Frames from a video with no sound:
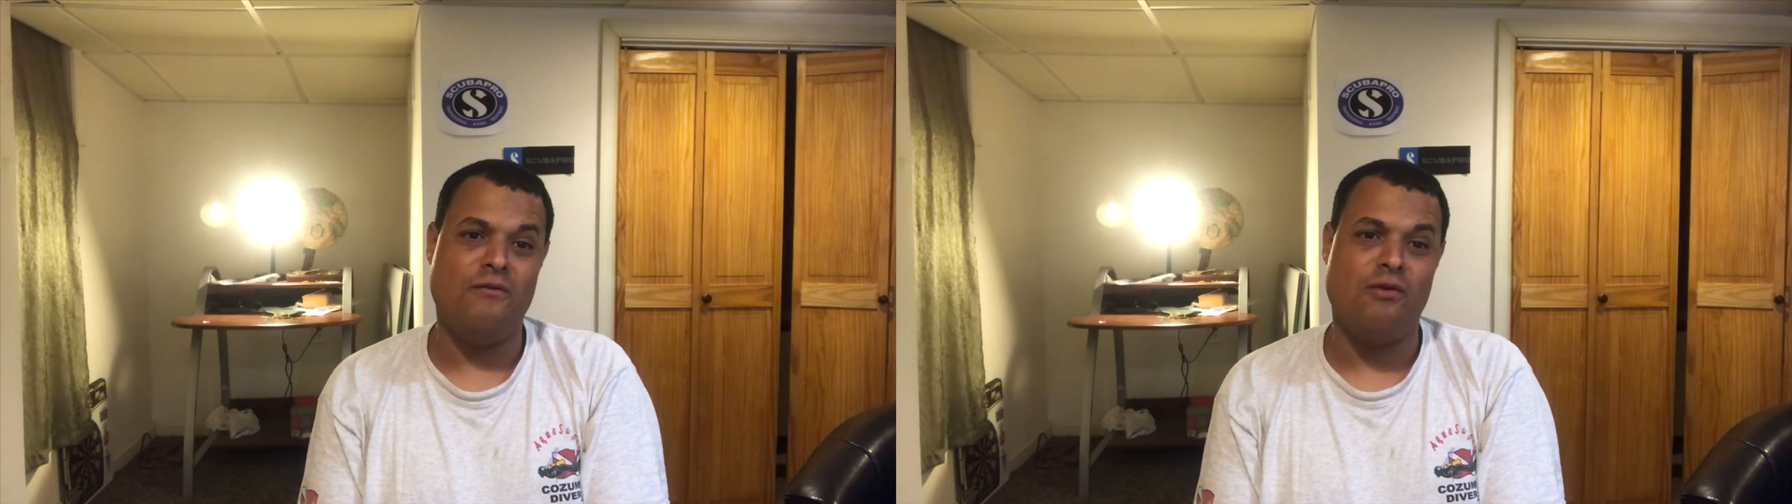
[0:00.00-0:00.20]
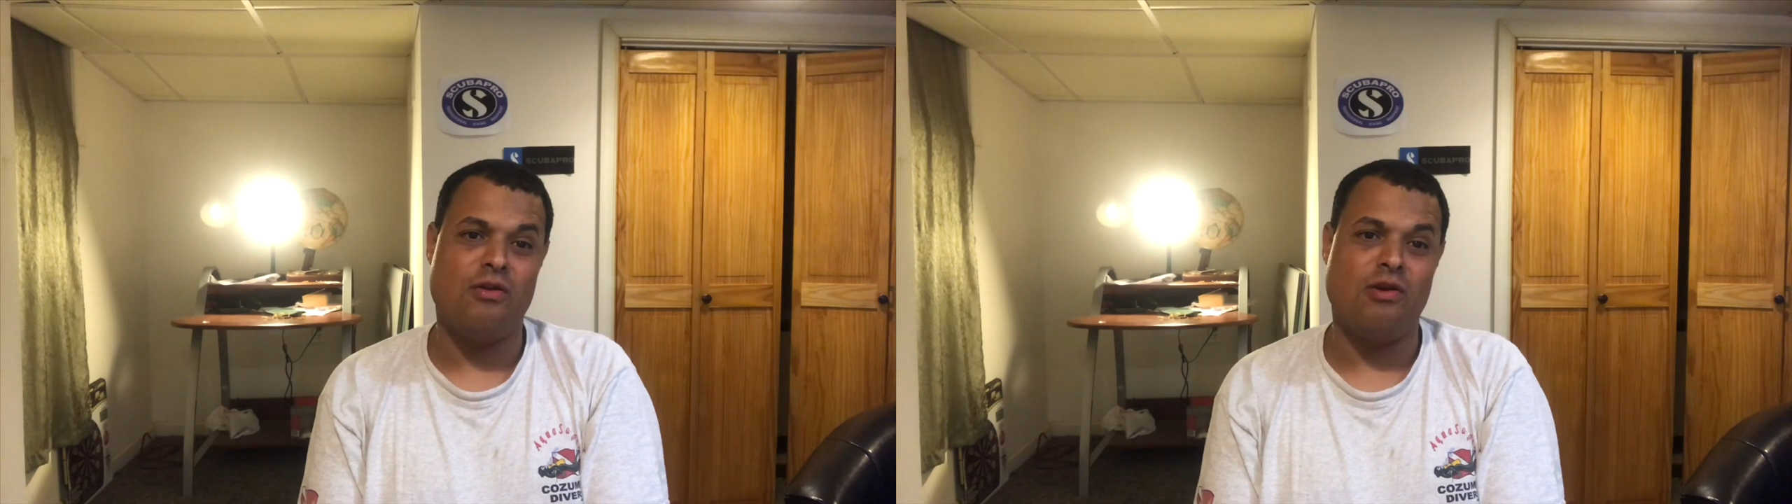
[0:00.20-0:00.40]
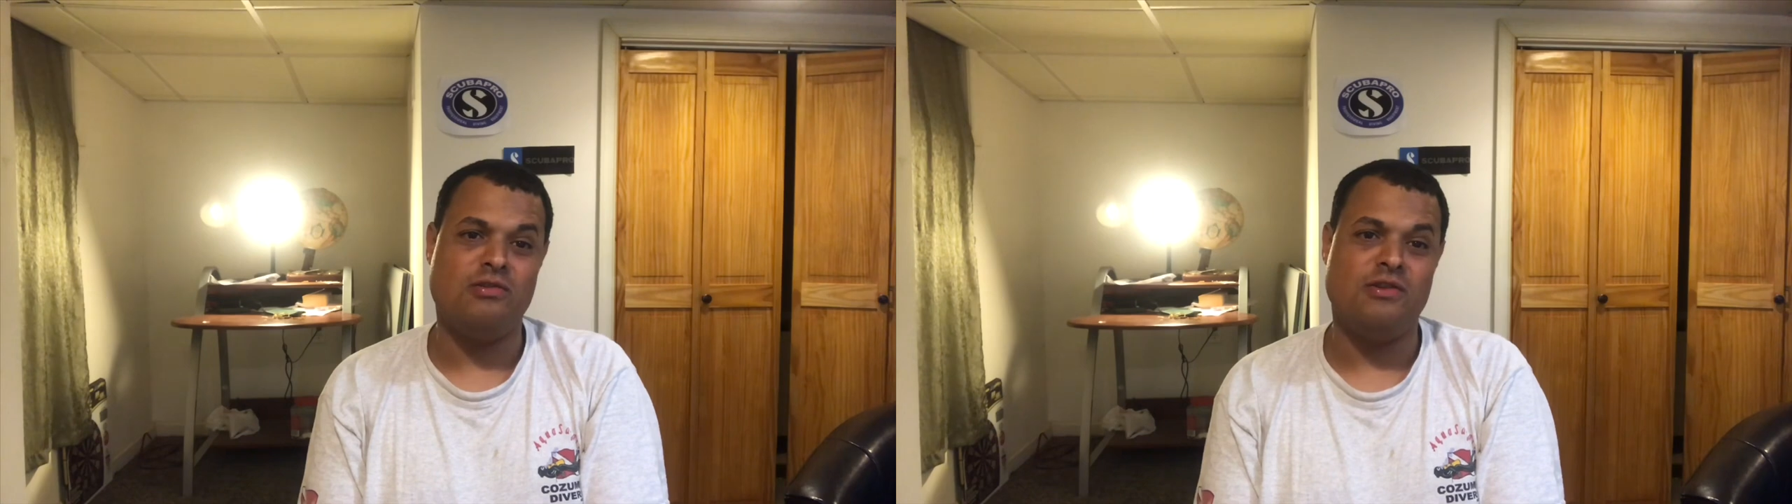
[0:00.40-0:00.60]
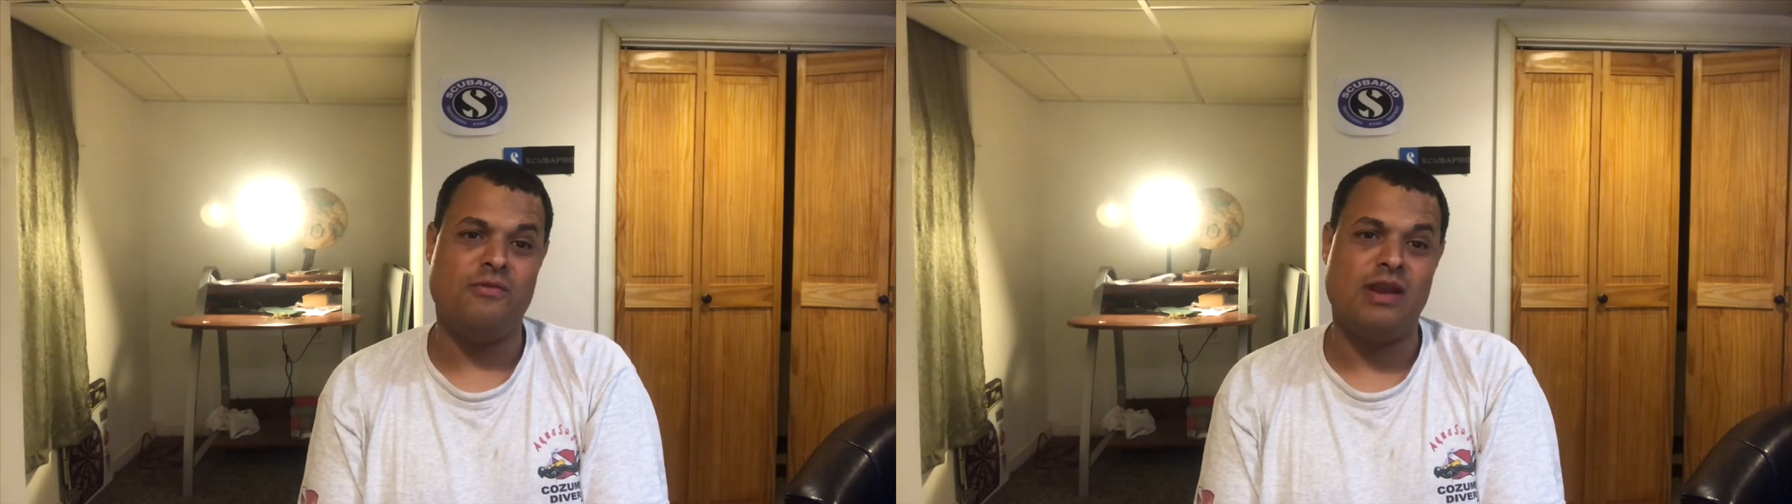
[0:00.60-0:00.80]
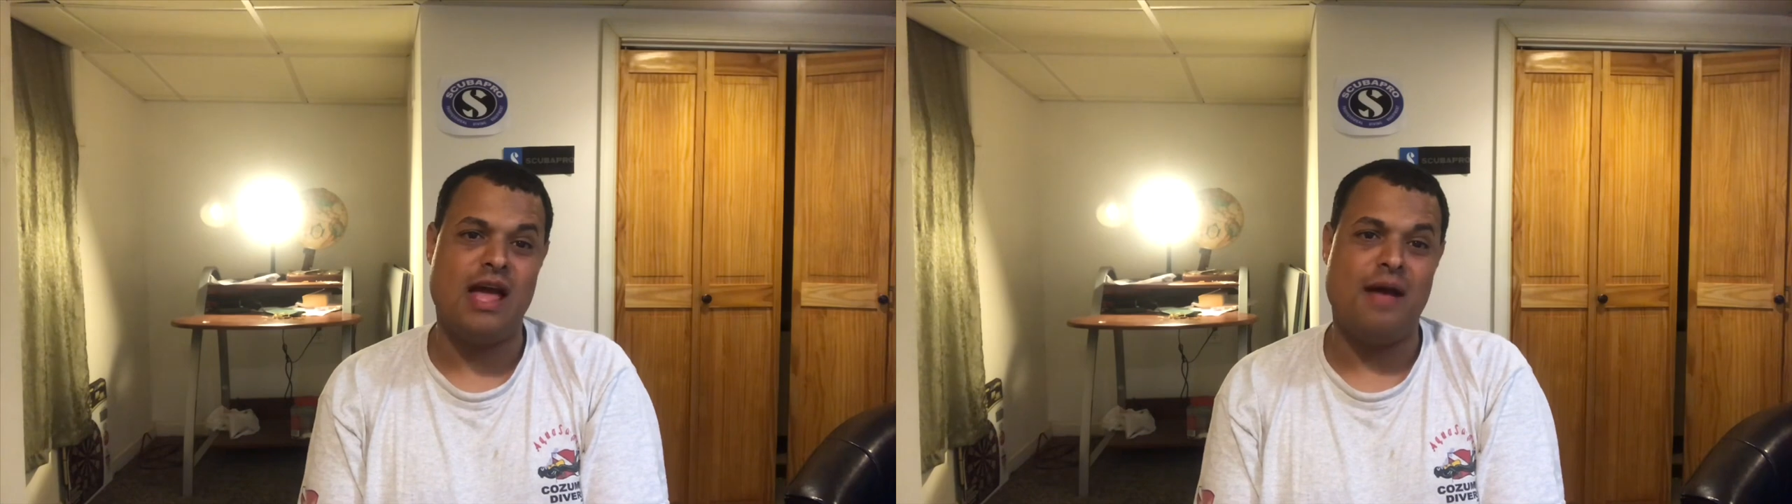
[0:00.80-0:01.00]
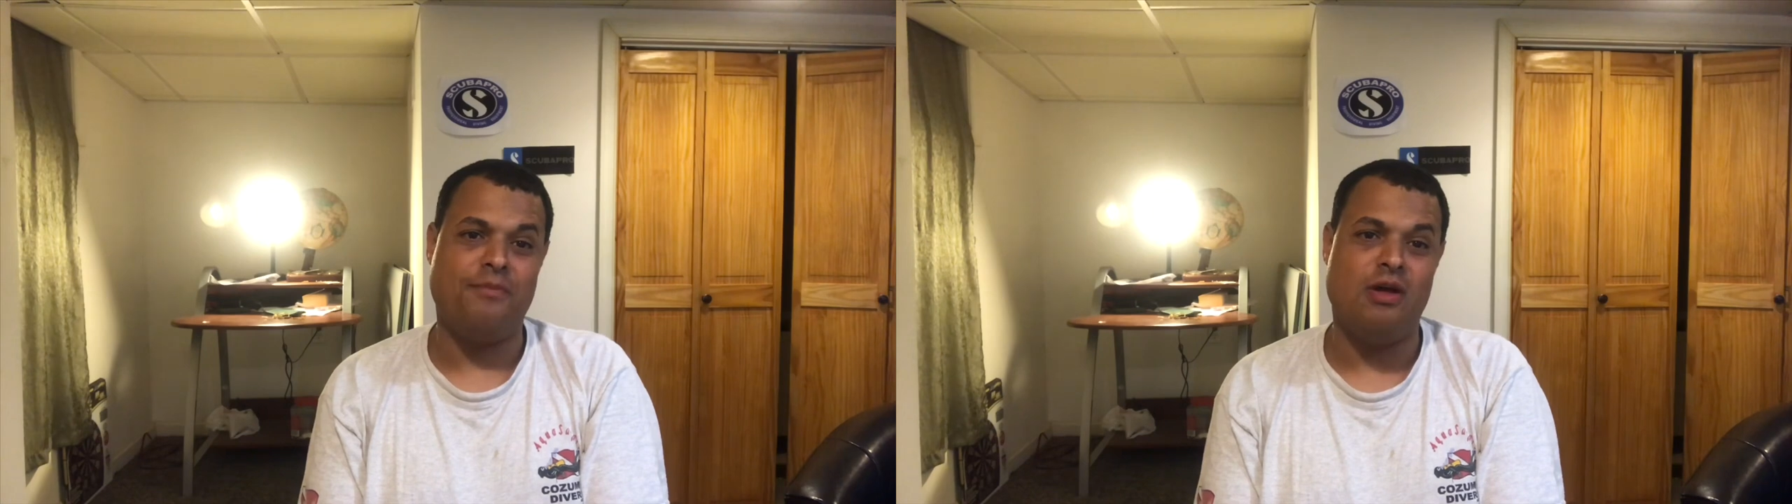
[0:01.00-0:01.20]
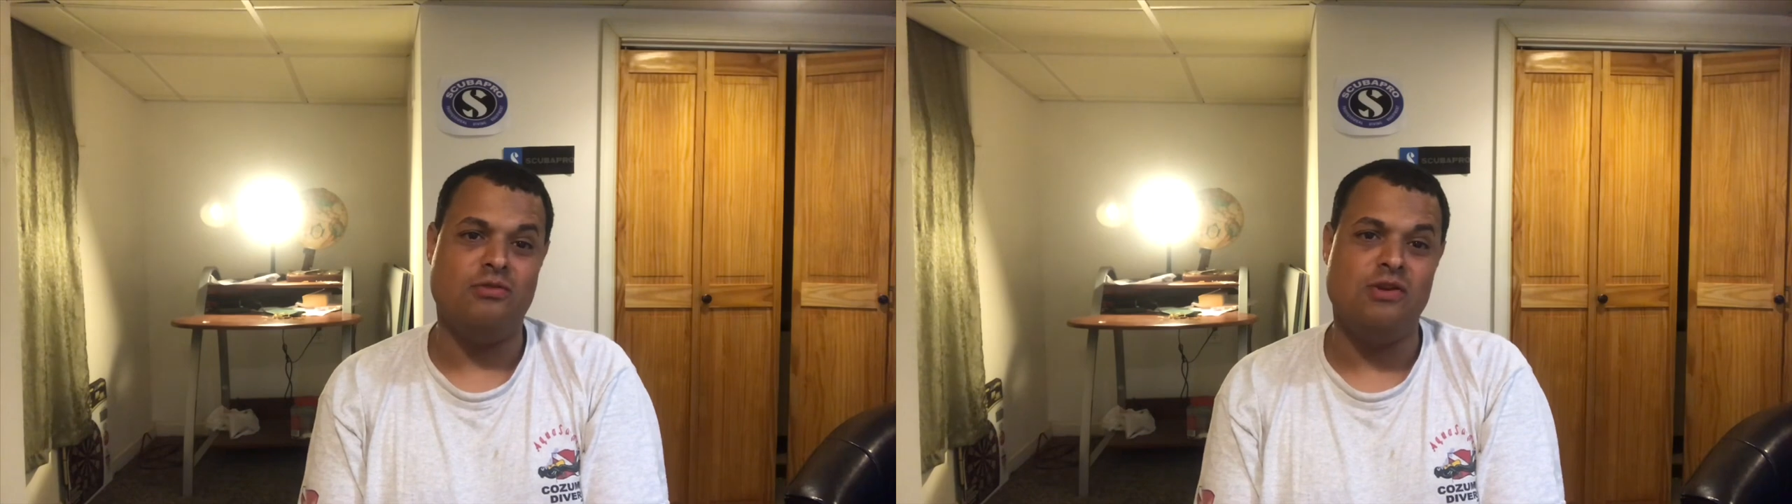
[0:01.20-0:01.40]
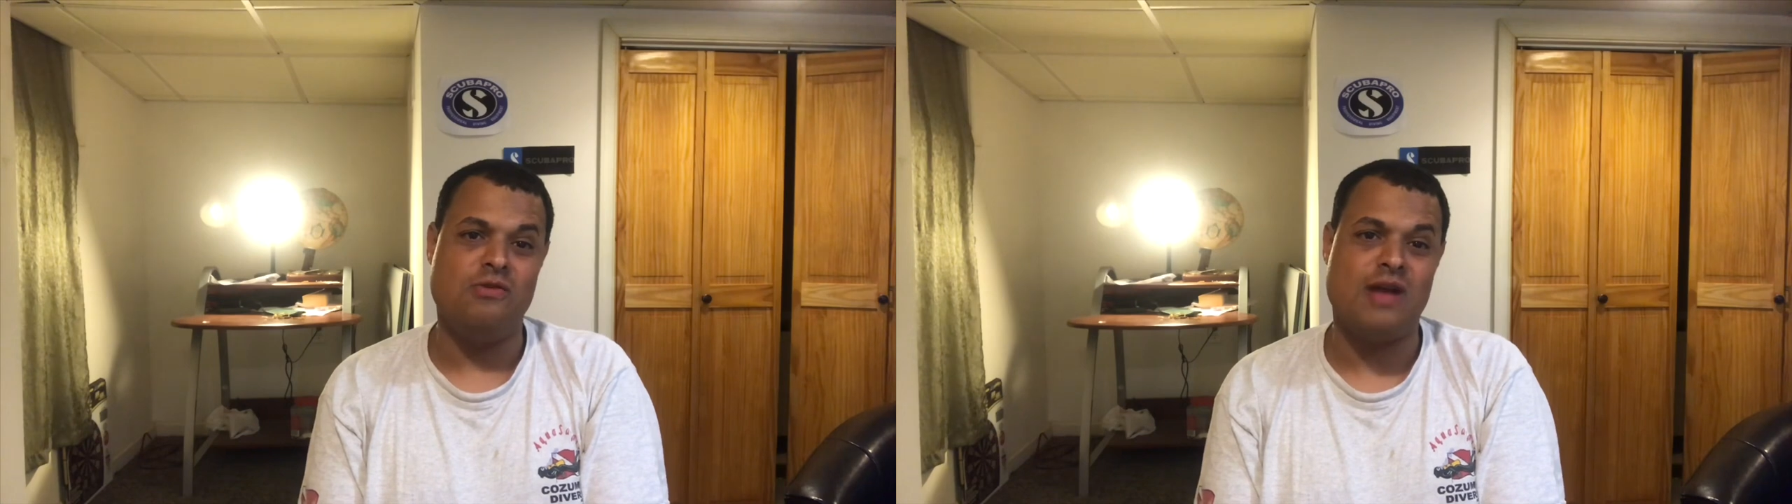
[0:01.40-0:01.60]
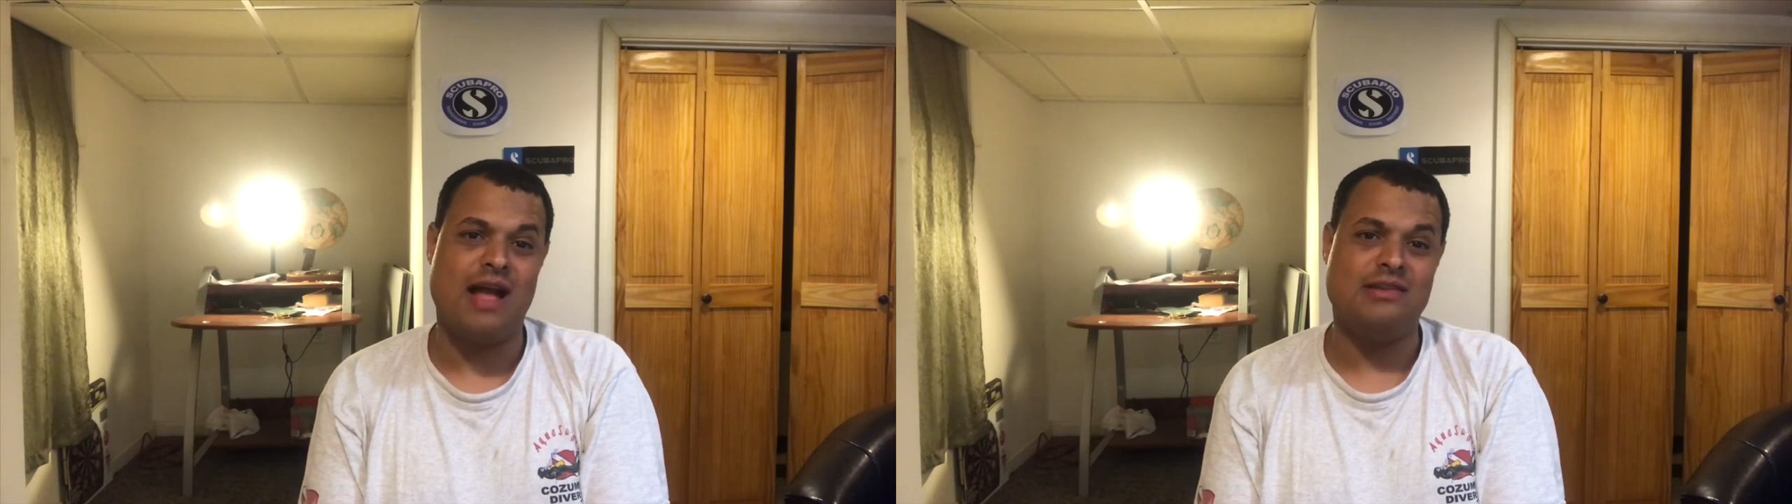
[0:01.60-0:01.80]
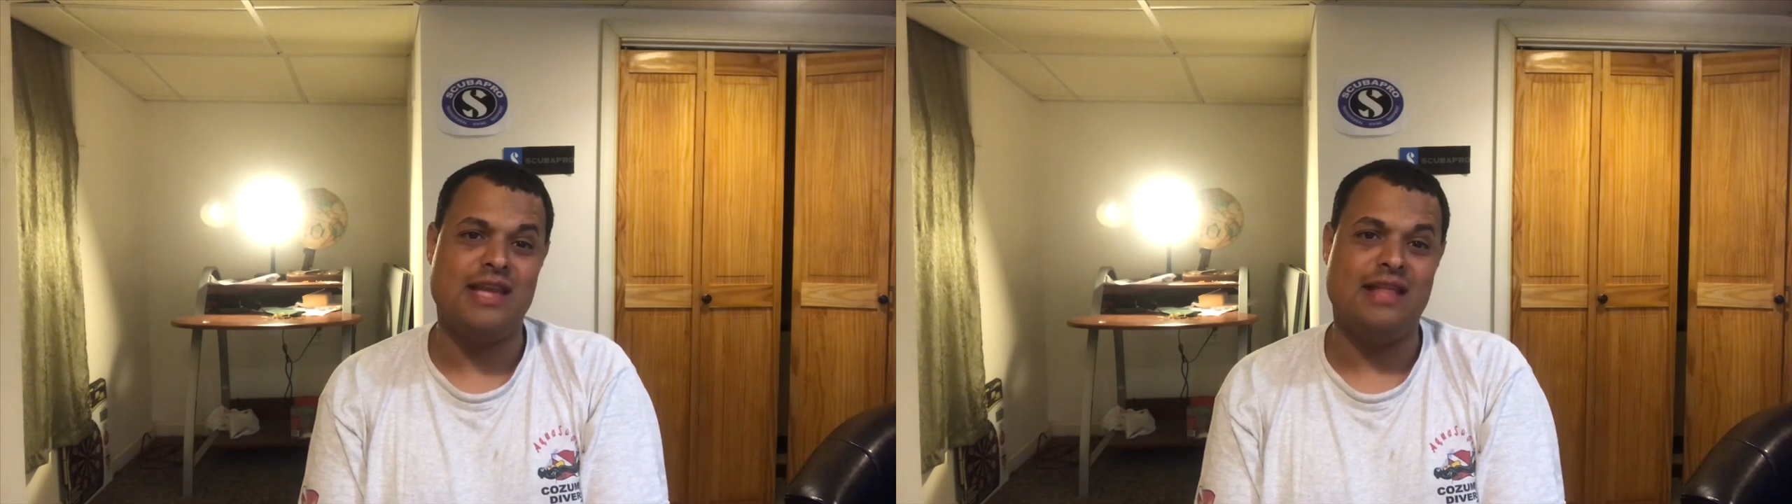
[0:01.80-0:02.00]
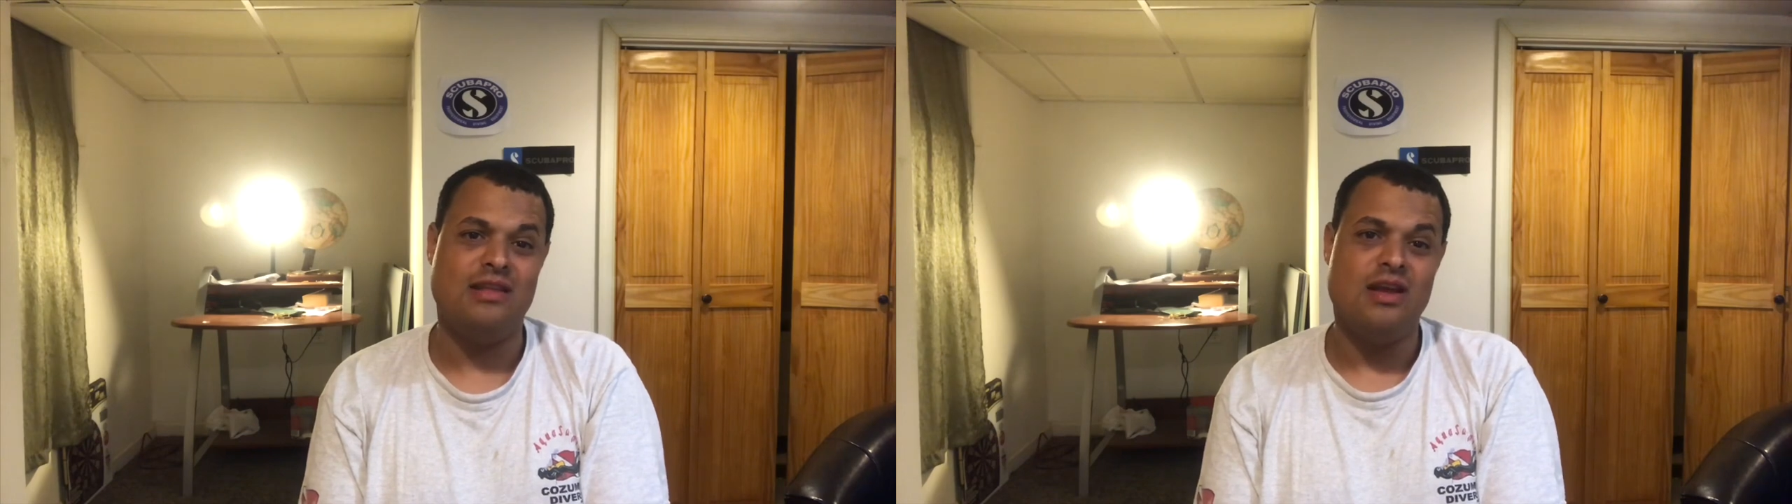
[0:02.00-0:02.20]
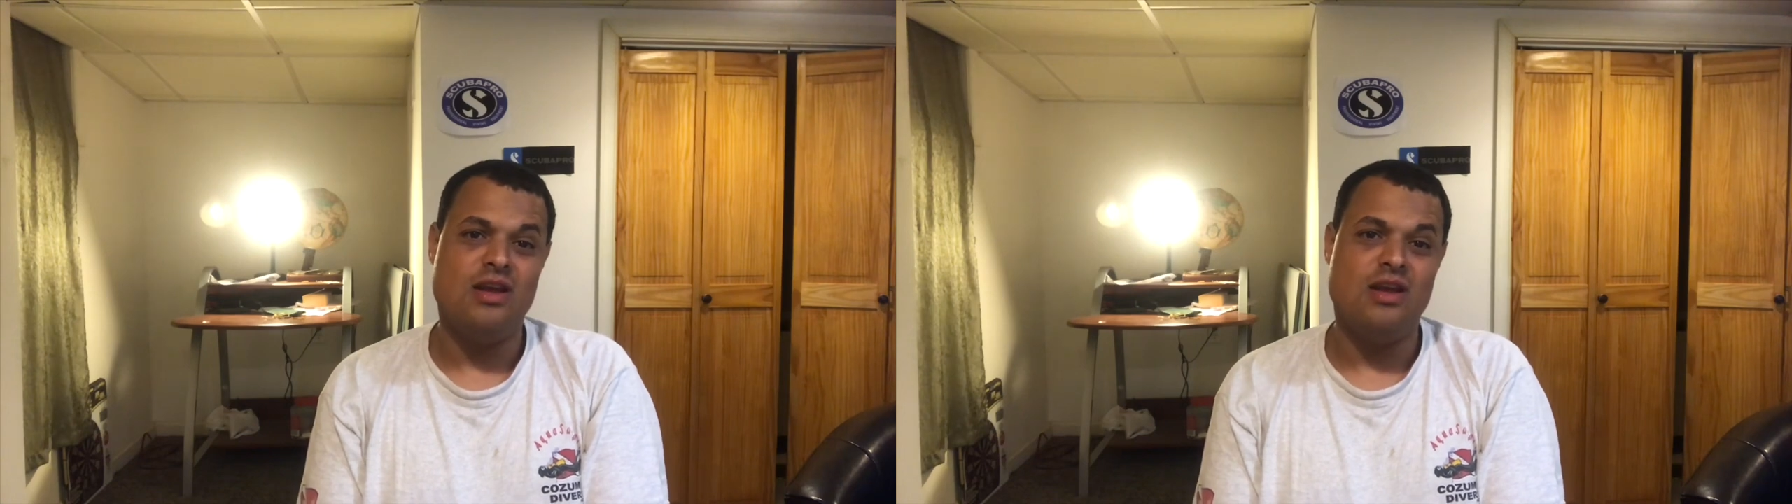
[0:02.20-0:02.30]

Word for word: for alerts of when I upload new content